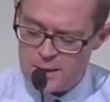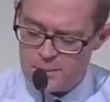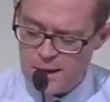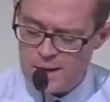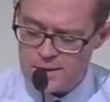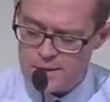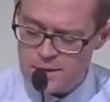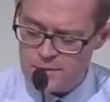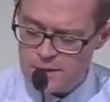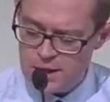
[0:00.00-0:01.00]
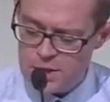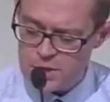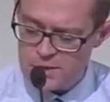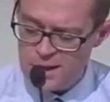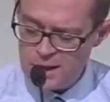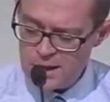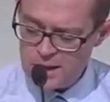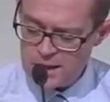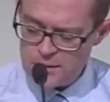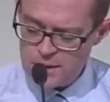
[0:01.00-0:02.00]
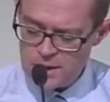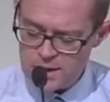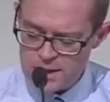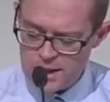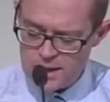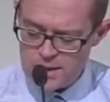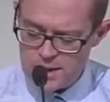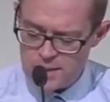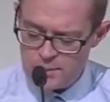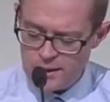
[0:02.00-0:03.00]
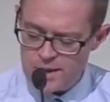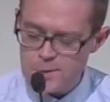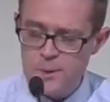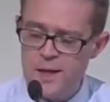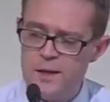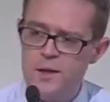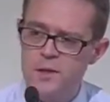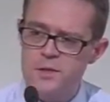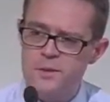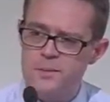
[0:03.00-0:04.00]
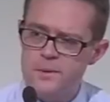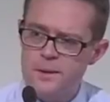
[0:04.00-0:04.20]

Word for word: They practice divination like the Philistines and embrace pagan customs.